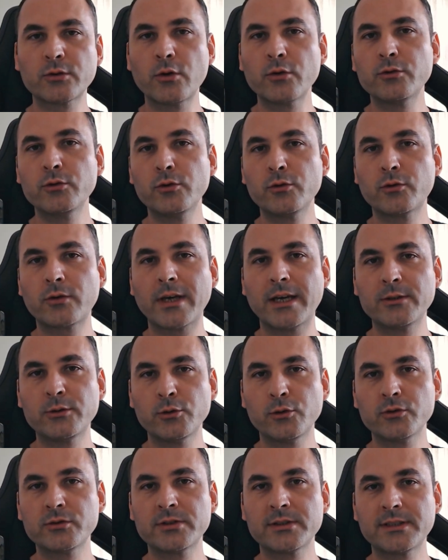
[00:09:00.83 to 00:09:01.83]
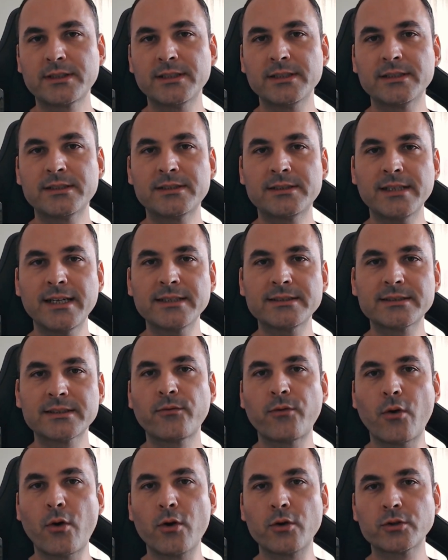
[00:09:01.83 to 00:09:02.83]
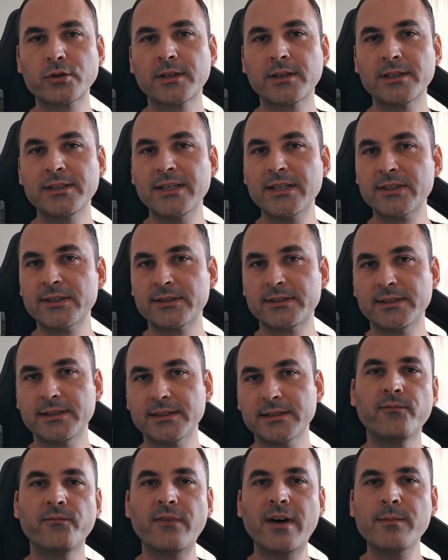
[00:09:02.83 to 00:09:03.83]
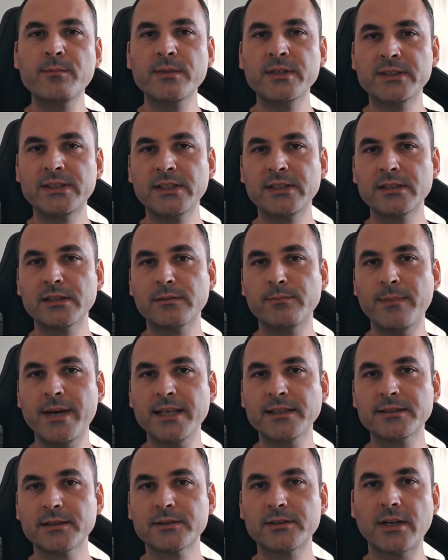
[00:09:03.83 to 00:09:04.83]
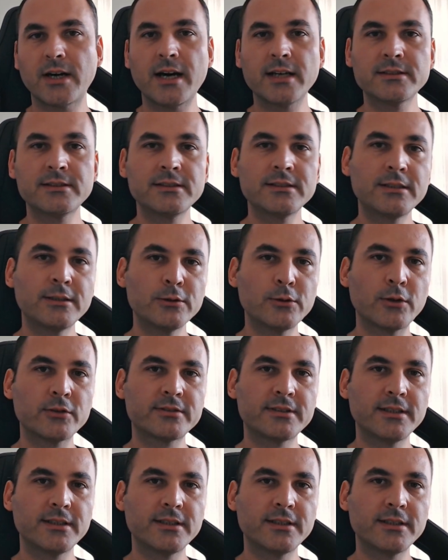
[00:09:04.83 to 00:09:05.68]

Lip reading: you can use contrast for clarity. One material matte, the other glossy.